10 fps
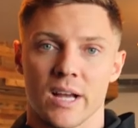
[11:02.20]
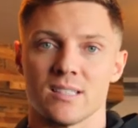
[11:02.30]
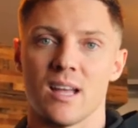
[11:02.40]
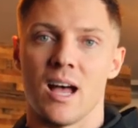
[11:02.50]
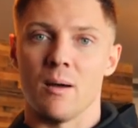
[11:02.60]

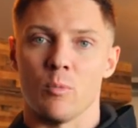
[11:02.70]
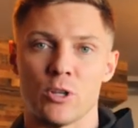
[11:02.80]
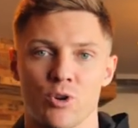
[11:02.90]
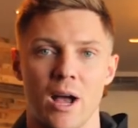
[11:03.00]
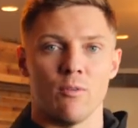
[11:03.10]
next time
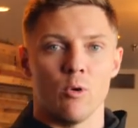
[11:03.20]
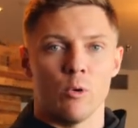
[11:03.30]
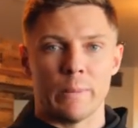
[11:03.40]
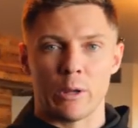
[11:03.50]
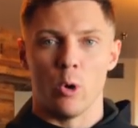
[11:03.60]
we travel,
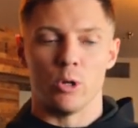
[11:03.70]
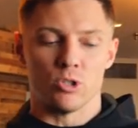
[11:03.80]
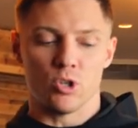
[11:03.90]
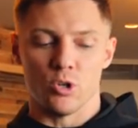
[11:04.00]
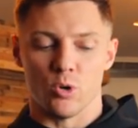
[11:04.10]
we'll be
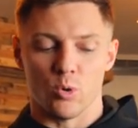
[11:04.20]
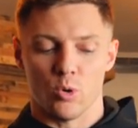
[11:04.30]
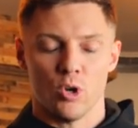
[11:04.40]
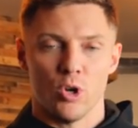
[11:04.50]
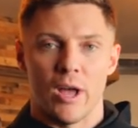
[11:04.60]
going to
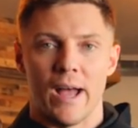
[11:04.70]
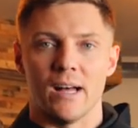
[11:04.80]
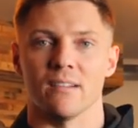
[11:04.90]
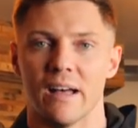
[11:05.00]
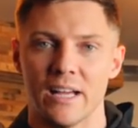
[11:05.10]

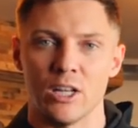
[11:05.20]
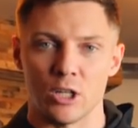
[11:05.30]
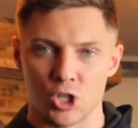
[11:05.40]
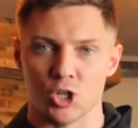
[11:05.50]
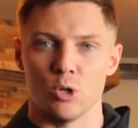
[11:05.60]
L A
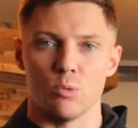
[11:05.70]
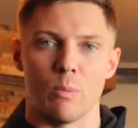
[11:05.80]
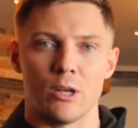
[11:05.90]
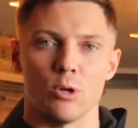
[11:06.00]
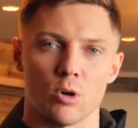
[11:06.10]
to shoot
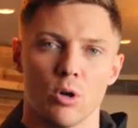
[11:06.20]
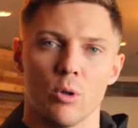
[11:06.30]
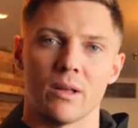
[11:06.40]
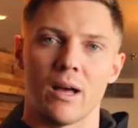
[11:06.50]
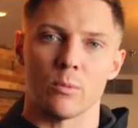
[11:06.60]
my new
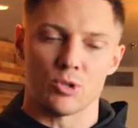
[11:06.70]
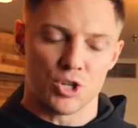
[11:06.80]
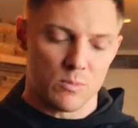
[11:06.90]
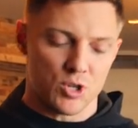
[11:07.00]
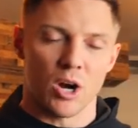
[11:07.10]
clothing line with
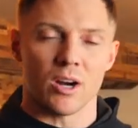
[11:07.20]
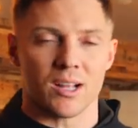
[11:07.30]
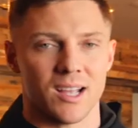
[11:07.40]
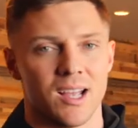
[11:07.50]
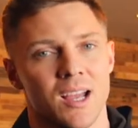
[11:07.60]

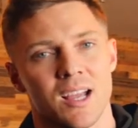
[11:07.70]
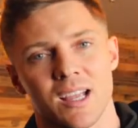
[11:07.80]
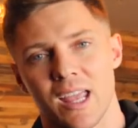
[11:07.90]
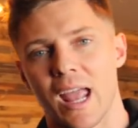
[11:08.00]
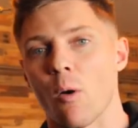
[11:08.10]
Gymshark.
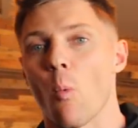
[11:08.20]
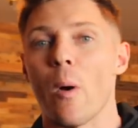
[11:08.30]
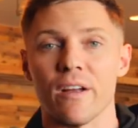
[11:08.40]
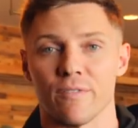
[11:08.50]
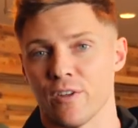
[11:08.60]
Can't
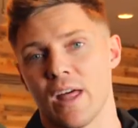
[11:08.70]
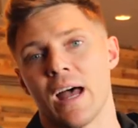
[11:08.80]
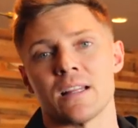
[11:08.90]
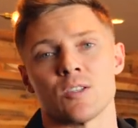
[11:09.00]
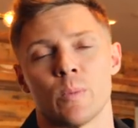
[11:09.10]
wait for
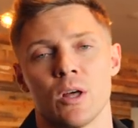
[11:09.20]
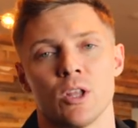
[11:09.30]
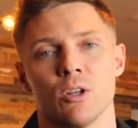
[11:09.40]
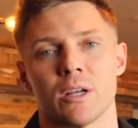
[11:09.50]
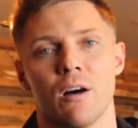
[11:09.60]
that, so be on
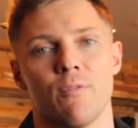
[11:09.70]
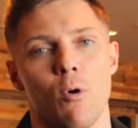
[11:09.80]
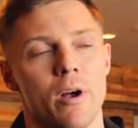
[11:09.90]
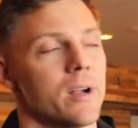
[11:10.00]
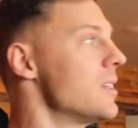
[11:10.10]
the lookout
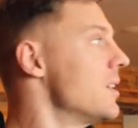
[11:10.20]
for it.